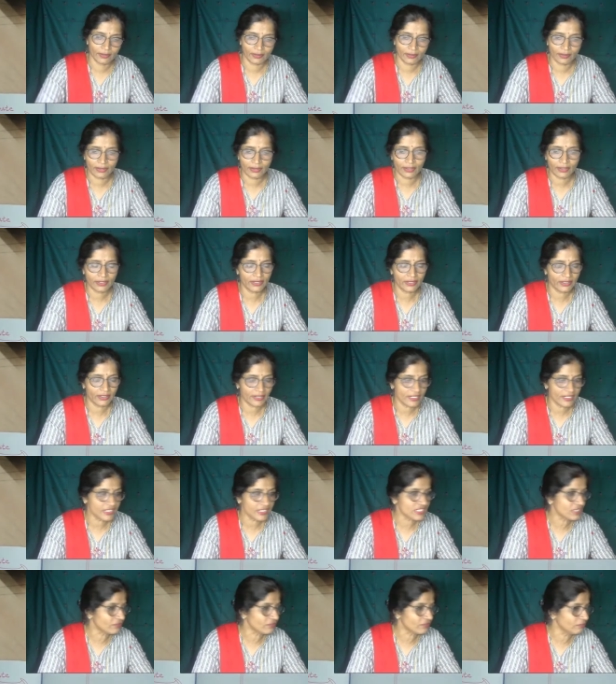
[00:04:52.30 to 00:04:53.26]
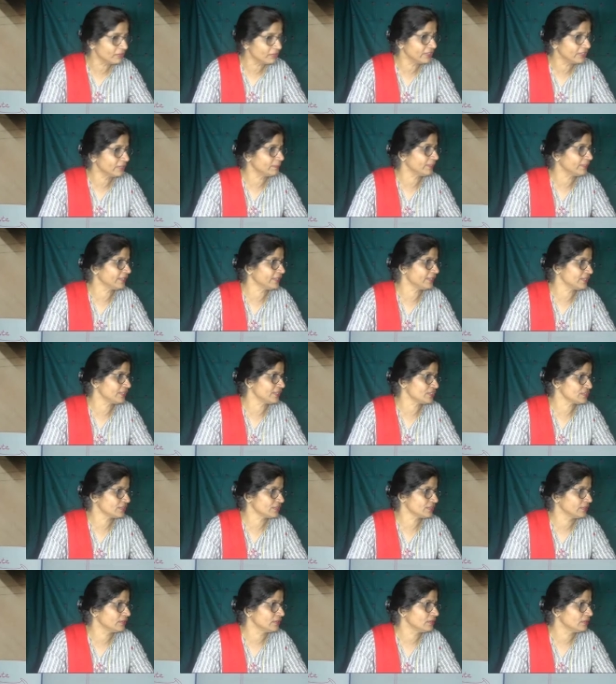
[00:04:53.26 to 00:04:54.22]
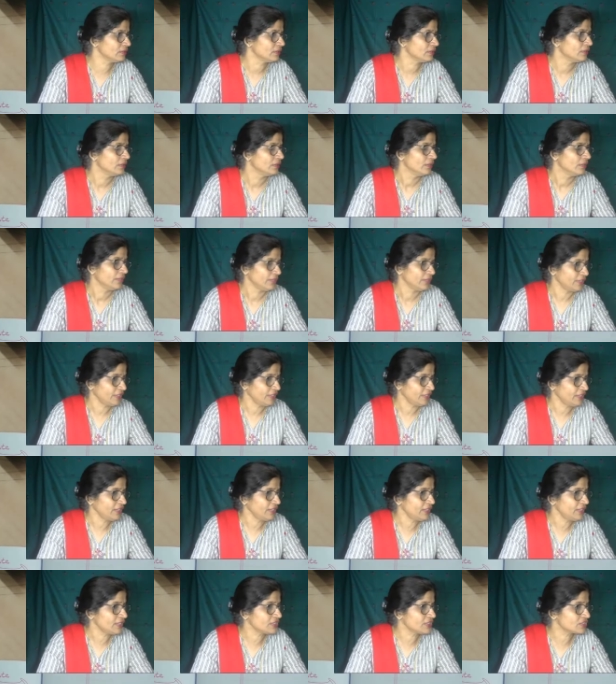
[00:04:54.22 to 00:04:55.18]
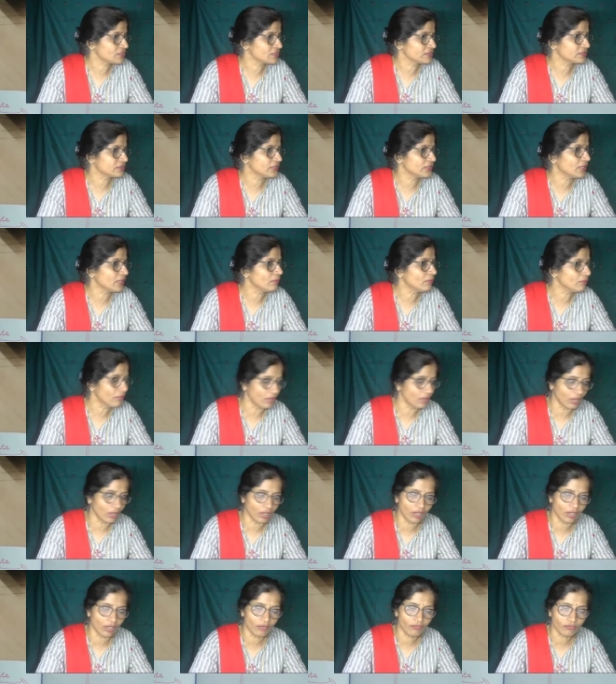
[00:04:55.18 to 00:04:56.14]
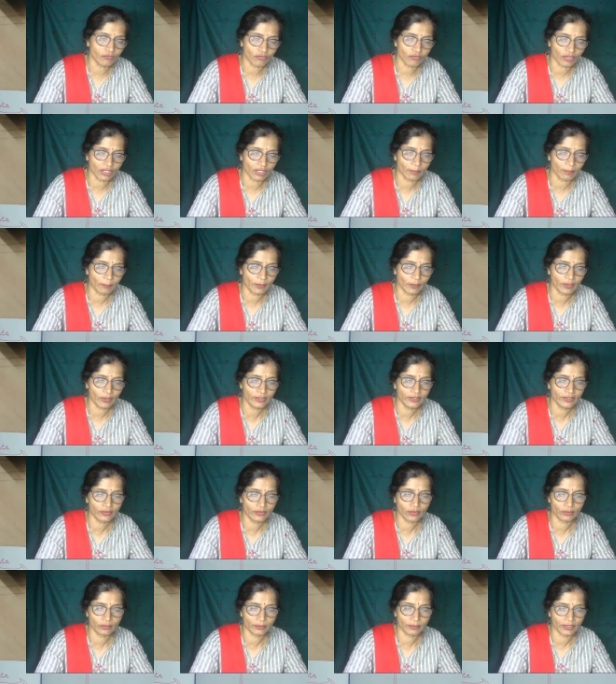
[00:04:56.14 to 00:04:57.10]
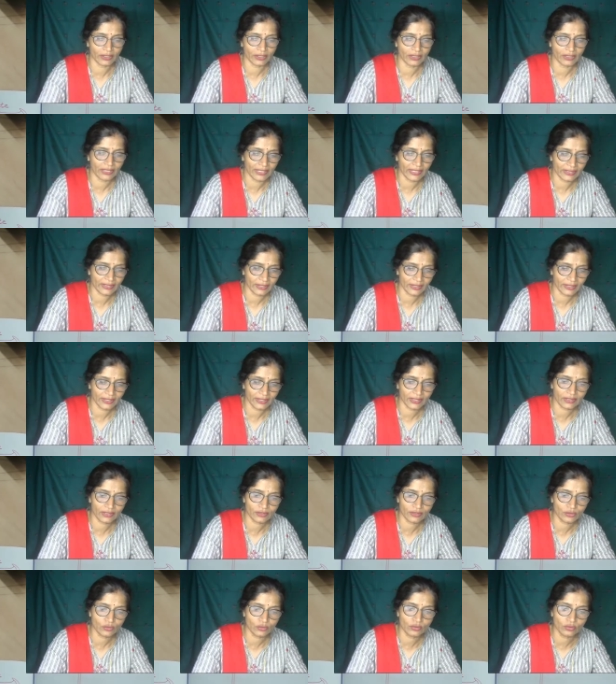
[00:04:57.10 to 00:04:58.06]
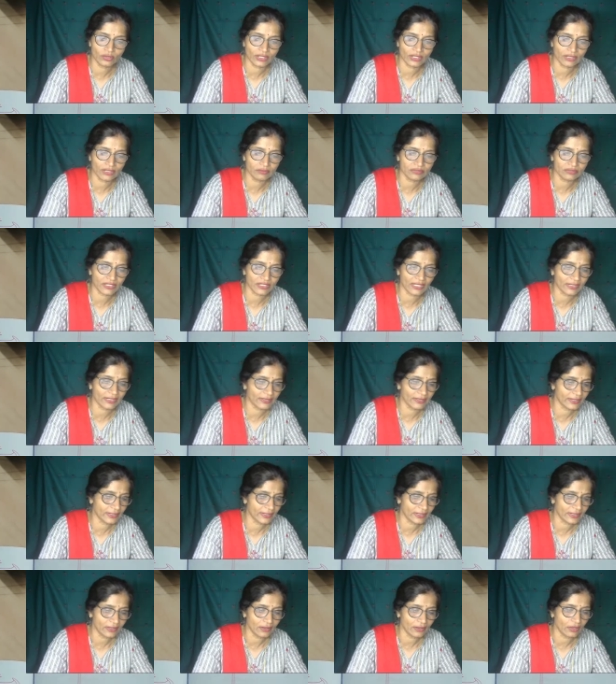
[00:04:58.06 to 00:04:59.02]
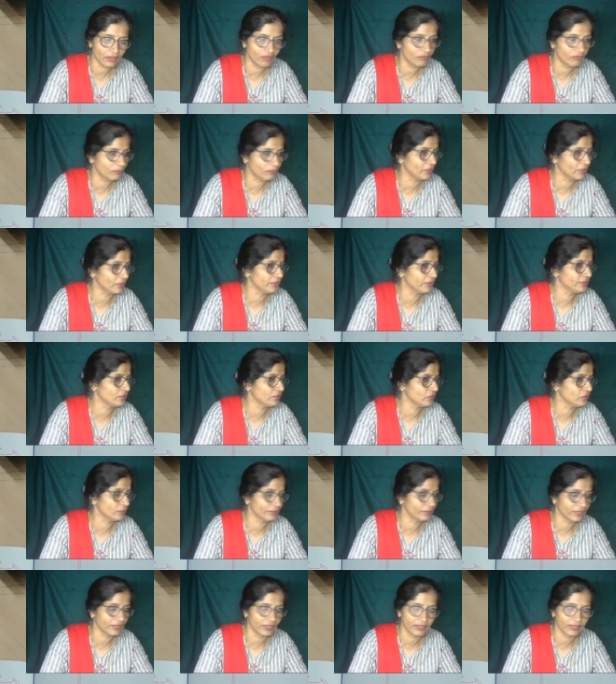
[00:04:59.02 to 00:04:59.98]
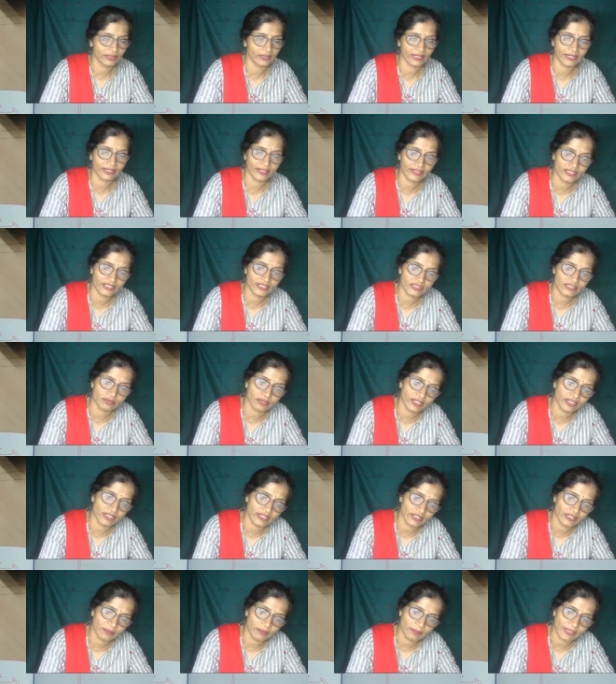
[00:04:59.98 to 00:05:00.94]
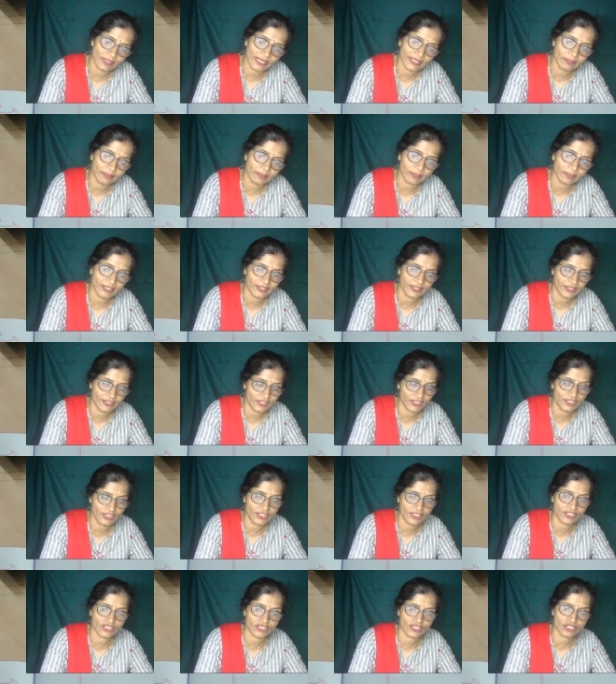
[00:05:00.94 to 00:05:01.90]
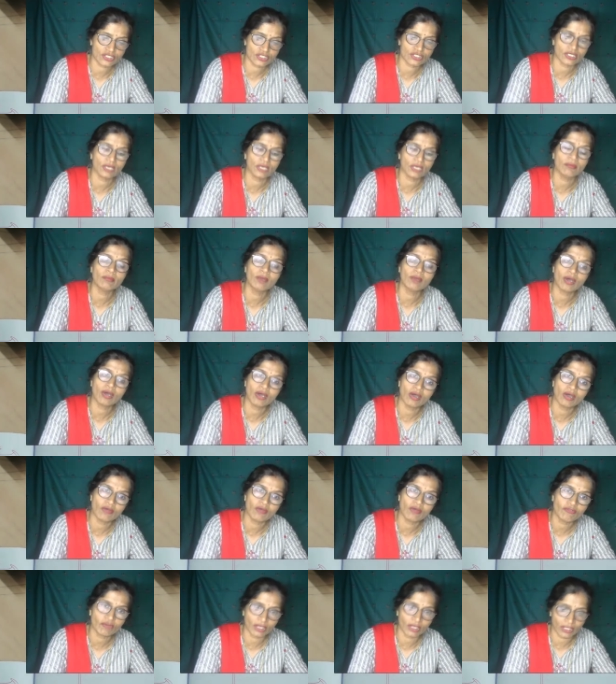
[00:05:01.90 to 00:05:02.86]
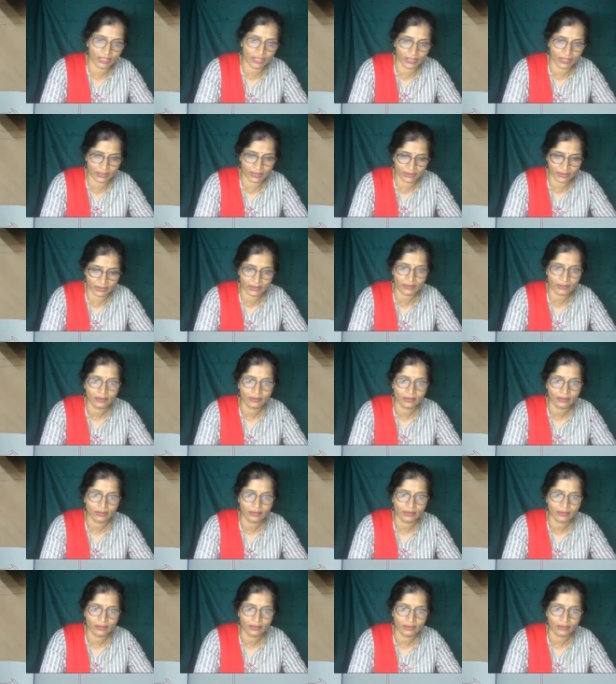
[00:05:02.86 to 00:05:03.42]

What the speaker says: In case of multiplication, each term of a polynomial, like here two terms are there of polynomial, then it is multiplied by each term of other